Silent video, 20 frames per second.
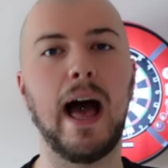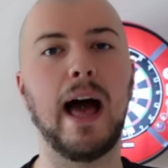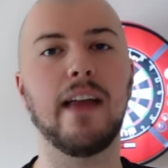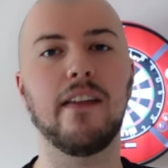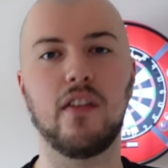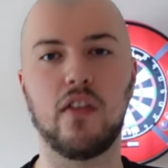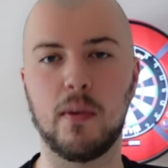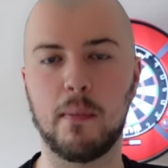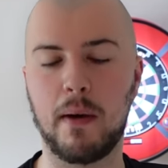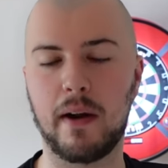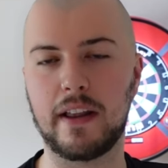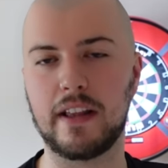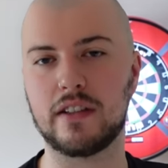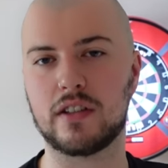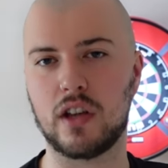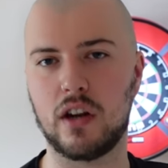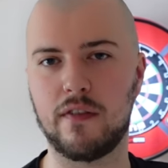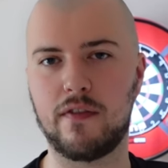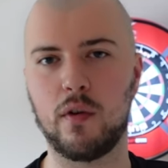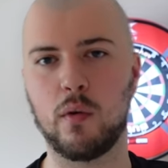and the money is
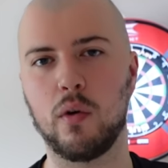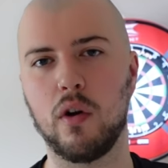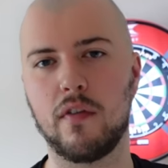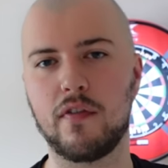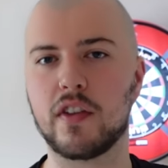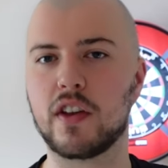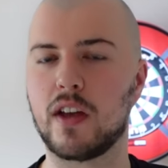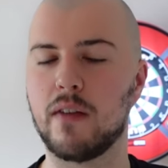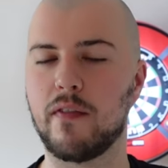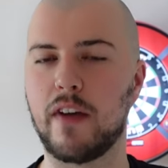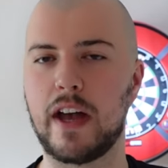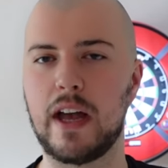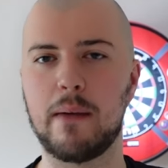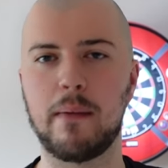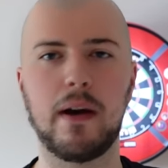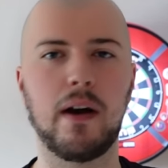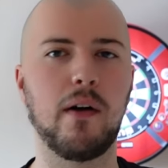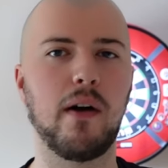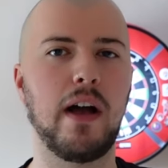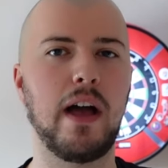going to fall off the conveyor
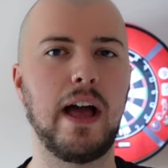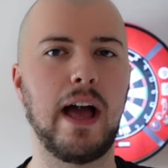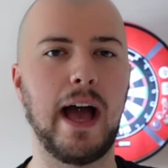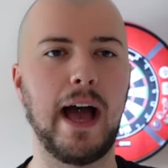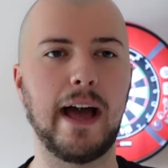belt,